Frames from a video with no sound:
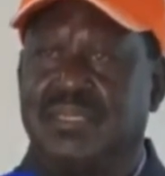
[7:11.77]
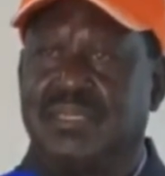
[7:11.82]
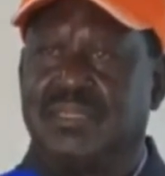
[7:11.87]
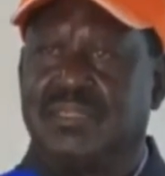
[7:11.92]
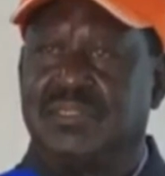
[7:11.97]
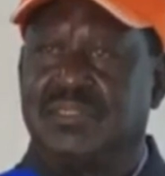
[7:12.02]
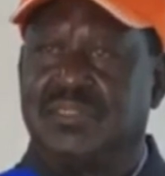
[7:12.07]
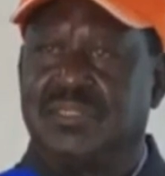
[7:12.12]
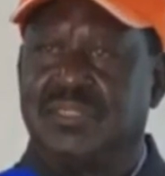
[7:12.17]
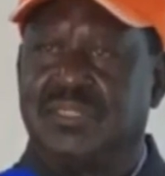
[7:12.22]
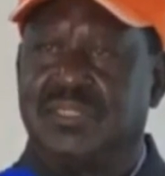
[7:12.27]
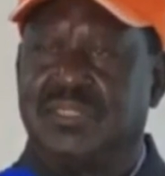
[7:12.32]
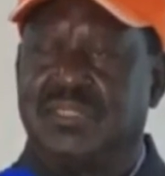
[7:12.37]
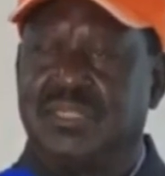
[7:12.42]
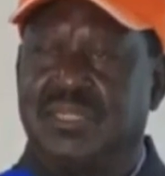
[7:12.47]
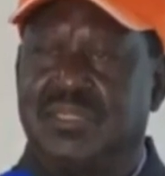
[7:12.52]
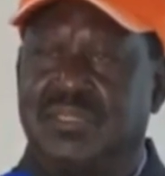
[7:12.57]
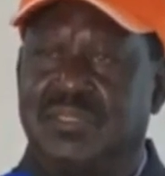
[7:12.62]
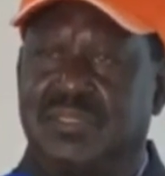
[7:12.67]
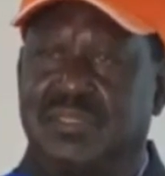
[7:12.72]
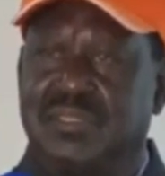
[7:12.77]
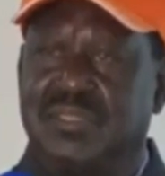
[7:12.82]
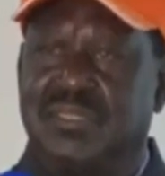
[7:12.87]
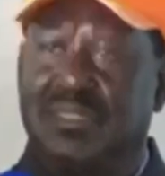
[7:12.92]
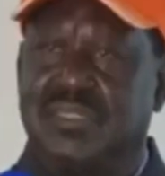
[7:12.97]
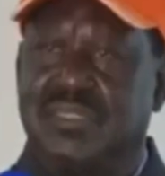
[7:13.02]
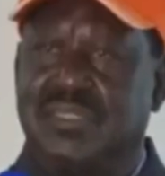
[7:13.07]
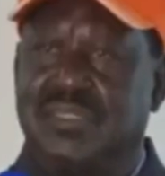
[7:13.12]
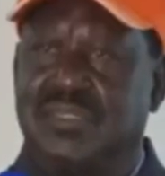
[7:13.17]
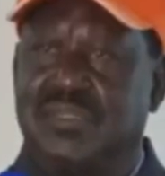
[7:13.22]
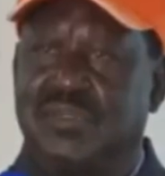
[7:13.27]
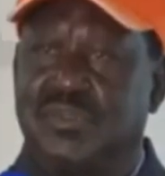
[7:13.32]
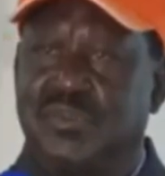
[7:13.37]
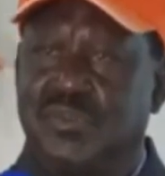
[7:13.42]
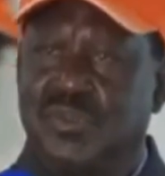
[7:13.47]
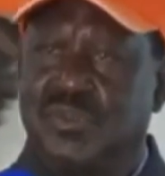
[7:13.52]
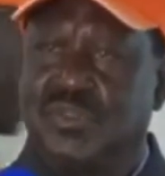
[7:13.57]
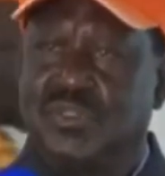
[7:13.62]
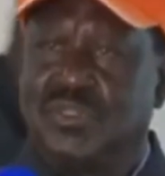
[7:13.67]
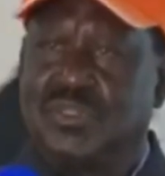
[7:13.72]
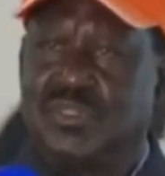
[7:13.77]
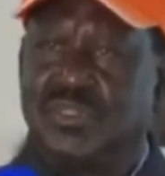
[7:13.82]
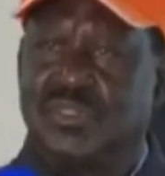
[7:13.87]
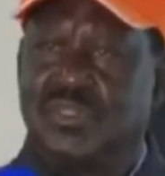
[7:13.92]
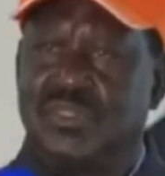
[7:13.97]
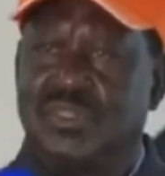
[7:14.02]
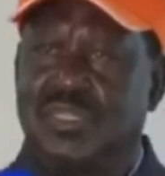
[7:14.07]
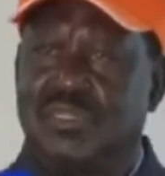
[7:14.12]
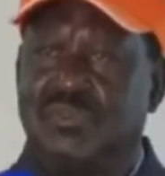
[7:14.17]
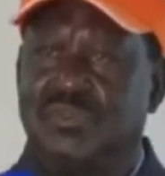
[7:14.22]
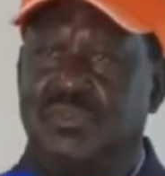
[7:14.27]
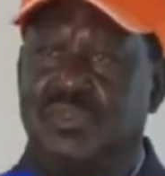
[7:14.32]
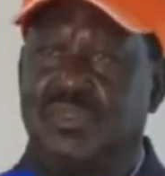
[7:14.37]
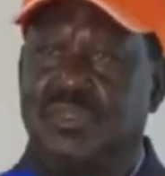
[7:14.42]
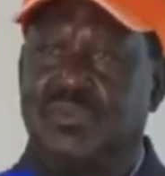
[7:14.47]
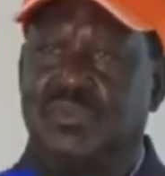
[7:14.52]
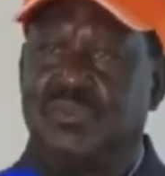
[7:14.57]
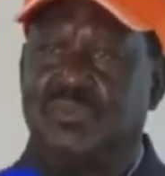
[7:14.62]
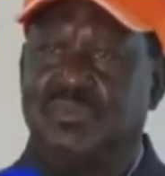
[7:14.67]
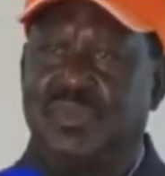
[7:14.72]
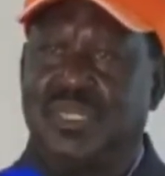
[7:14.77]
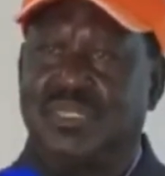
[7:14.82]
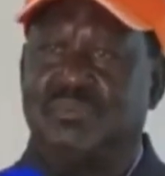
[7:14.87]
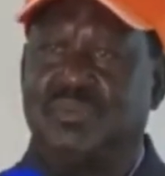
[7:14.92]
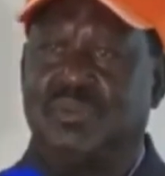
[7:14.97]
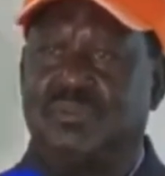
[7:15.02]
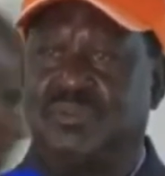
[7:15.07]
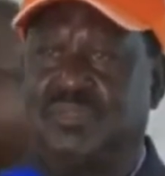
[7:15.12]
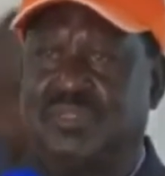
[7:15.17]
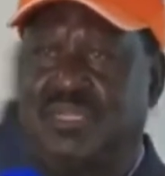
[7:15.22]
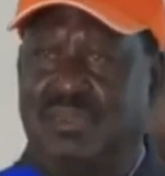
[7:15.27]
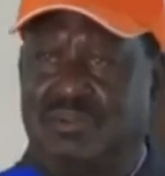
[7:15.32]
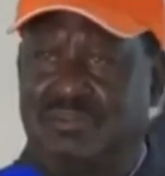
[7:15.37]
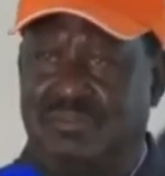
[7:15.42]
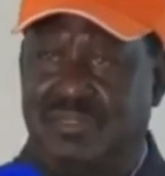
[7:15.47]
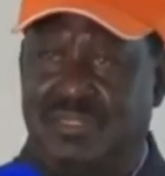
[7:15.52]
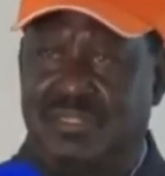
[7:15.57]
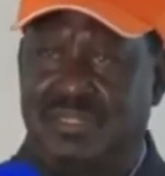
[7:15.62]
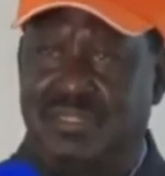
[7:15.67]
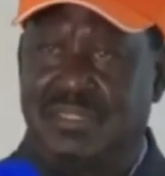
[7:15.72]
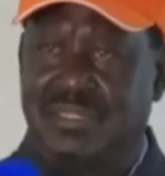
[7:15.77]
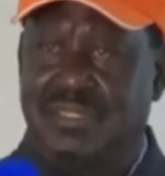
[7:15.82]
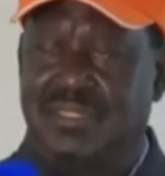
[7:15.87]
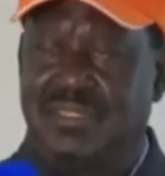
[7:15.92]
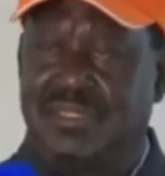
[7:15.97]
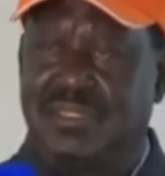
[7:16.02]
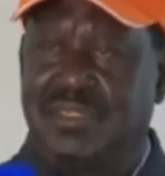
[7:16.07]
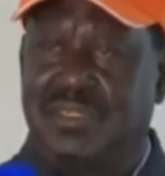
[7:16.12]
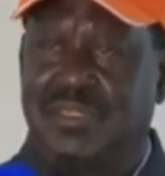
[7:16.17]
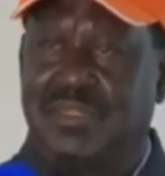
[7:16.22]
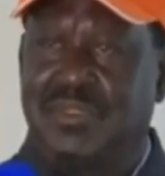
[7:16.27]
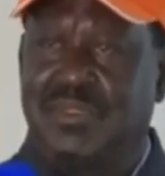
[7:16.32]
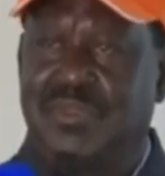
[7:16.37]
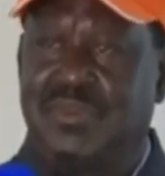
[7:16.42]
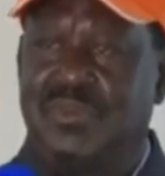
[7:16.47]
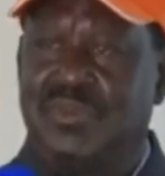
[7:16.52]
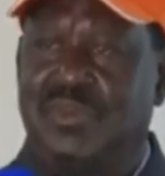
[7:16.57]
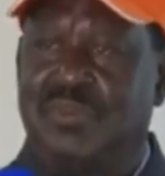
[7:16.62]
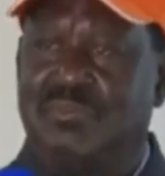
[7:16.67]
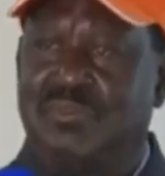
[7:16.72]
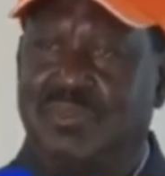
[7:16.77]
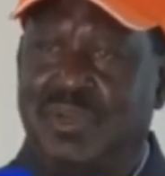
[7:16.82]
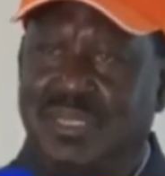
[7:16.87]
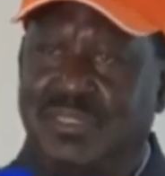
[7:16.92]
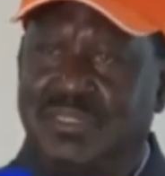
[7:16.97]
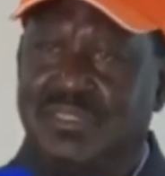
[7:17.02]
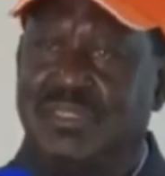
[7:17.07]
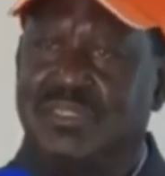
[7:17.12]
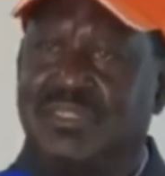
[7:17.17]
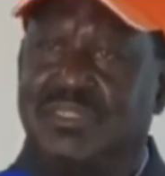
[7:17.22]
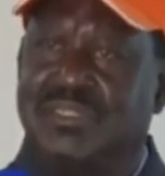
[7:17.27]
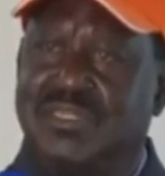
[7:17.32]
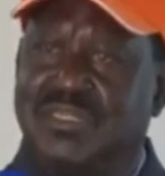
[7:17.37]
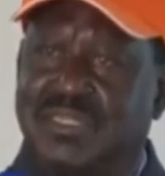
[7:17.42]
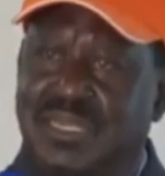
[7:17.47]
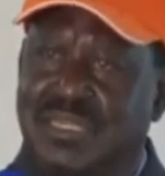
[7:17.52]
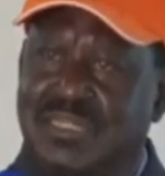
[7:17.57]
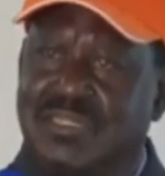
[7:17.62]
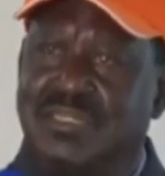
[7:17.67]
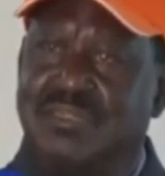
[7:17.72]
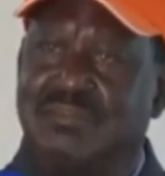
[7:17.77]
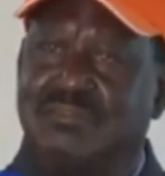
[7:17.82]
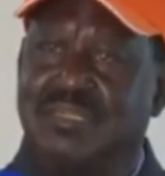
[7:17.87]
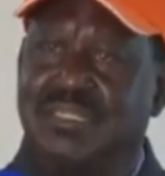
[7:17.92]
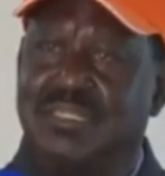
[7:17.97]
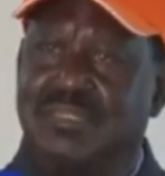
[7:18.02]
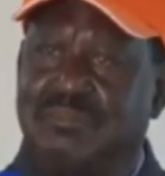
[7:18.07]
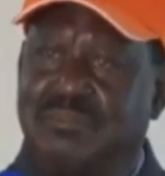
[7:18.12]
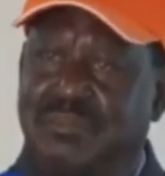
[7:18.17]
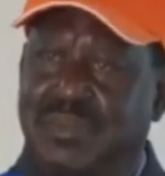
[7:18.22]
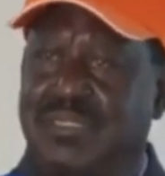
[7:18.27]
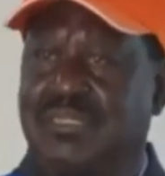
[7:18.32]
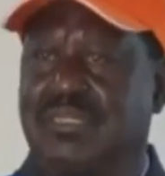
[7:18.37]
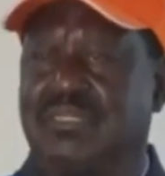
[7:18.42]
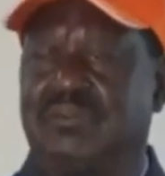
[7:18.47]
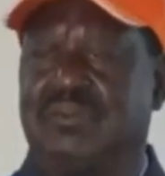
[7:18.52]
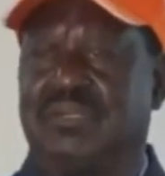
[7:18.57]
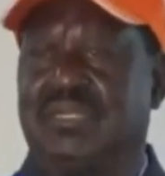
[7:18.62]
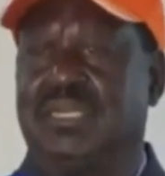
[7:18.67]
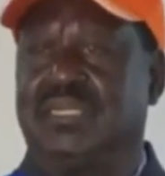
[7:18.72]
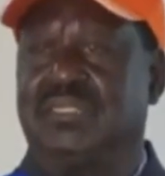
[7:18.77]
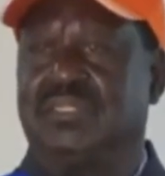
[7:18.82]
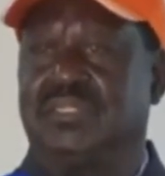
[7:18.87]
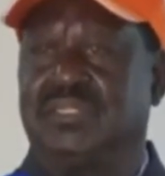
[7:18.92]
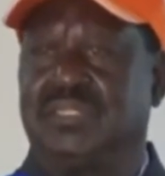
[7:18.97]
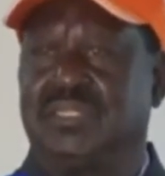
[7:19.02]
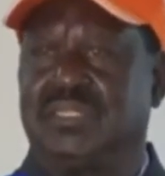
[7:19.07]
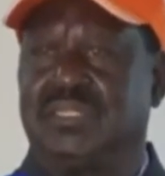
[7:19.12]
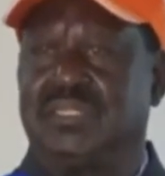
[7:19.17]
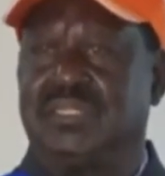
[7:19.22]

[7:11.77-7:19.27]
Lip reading: You see, there are rules that must be observed. We must strengthen multi-party in our country.